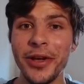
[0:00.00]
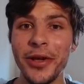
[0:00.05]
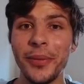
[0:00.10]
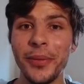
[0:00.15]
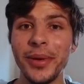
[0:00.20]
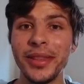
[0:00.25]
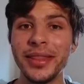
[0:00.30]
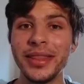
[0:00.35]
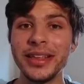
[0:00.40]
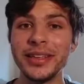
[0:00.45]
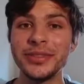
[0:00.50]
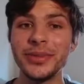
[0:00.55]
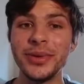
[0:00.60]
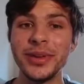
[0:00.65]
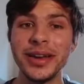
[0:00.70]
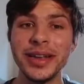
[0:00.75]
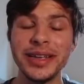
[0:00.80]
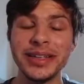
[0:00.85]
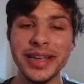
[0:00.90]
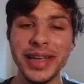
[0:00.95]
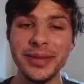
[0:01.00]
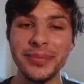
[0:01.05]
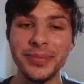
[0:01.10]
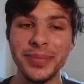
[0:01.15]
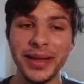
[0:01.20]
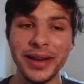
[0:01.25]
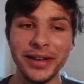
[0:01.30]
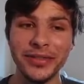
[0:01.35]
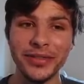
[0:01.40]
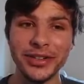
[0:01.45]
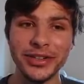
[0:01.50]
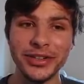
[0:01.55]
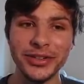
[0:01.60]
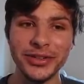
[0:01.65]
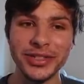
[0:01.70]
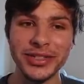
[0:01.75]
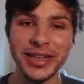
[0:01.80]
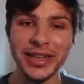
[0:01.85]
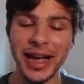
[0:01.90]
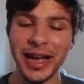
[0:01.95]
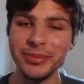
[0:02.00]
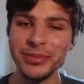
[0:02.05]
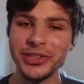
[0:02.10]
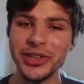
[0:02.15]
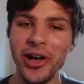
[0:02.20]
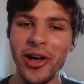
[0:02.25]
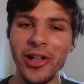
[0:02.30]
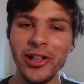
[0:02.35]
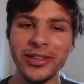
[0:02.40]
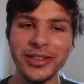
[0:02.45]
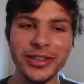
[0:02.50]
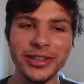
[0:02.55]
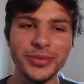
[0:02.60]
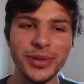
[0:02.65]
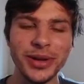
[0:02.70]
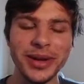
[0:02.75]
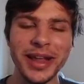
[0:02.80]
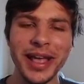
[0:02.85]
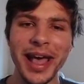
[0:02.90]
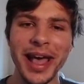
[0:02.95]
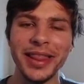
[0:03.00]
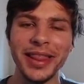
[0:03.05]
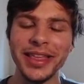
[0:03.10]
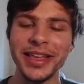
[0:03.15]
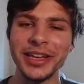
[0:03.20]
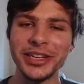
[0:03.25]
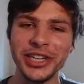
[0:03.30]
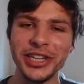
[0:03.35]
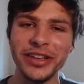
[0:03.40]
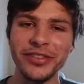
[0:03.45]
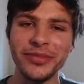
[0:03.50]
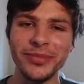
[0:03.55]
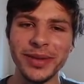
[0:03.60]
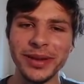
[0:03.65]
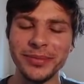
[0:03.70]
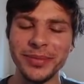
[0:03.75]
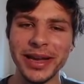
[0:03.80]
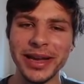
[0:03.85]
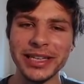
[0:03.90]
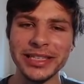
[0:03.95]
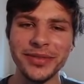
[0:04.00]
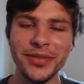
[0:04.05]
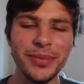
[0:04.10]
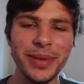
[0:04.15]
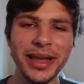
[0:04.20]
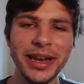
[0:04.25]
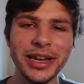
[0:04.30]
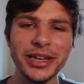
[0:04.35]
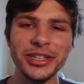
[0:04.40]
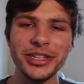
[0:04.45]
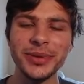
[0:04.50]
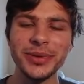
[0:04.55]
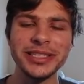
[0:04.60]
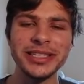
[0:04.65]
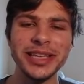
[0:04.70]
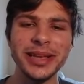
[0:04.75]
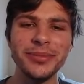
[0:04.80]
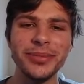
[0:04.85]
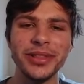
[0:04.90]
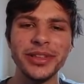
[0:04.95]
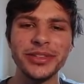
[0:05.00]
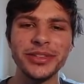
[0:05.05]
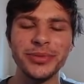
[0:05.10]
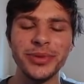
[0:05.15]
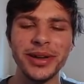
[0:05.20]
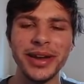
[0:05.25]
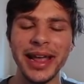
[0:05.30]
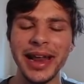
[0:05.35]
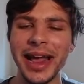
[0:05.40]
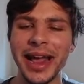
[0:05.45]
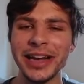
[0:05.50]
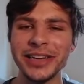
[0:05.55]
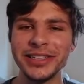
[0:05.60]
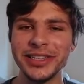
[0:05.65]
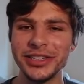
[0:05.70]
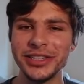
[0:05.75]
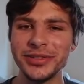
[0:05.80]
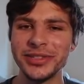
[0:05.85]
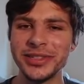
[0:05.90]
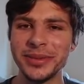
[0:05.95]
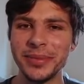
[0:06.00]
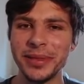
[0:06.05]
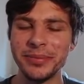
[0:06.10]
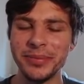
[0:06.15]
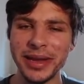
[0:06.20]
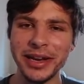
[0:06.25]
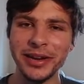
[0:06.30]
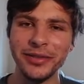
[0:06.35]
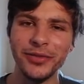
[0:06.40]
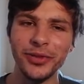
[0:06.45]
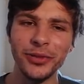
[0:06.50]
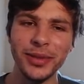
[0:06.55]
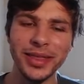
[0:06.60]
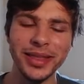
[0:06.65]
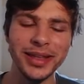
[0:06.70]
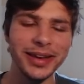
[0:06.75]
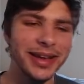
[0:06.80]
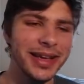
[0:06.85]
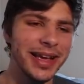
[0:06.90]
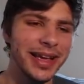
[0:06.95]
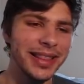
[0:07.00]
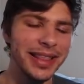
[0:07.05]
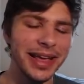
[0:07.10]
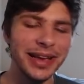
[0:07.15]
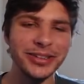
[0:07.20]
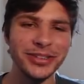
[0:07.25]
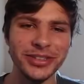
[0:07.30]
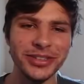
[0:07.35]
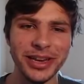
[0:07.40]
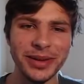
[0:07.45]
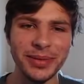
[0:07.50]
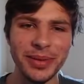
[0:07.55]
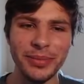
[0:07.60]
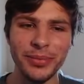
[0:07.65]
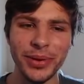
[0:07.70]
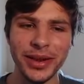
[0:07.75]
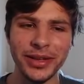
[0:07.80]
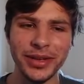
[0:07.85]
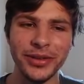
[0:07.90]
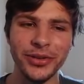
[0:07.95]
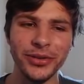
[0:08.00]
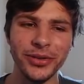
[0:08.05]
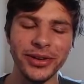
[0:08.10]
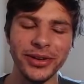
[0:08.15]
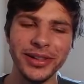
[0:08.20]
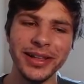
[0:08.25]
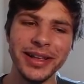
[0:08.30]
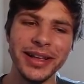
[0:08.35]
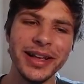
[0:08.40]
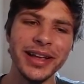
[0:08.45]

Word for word: Well, this one is a bit of a doozy. I'm just calling this one the achievement, because if you manage to assemble this one and actually do something meaningful with it, that's just going to be pretty cool.